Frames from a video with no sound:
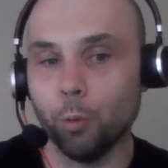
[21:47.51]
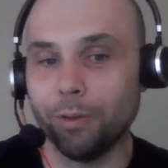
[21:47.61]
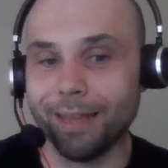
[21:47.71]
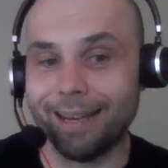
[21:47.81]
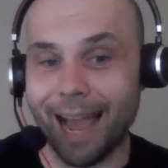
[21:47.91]

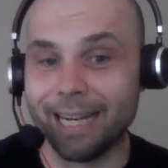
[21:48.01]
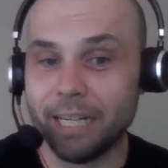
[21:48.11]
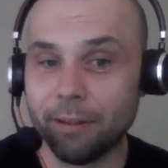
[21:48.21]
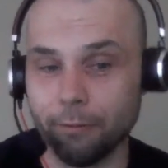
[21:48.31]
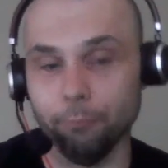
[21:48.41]
with the
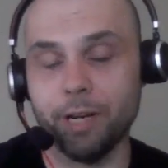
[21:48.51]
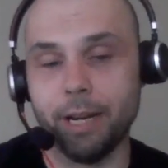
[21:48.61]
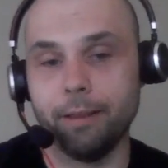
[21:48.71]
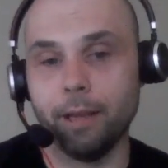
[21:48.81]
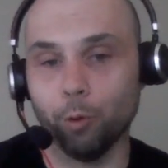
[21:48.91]

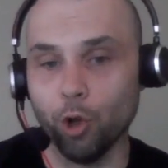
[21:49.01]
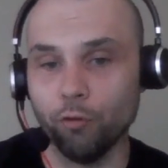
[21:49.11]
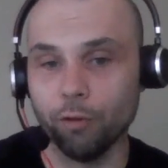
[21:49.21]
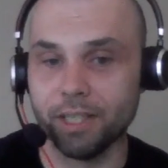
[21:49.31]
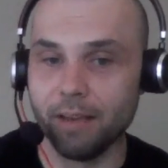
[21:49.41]
93 that were
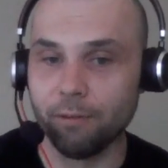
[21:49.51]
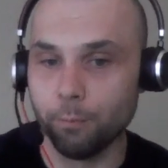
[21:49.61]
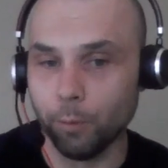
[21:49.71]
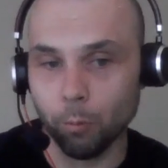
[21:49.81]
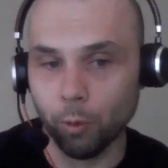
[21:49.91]
over
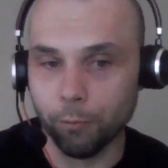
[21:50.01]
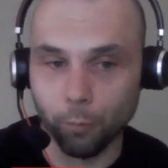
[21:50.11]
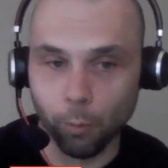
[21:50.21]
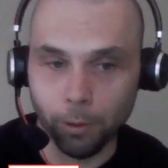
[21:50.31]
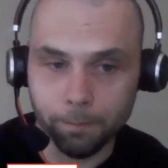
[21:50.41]

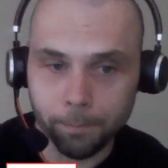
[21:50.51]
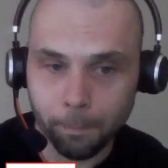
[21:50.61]
7.14.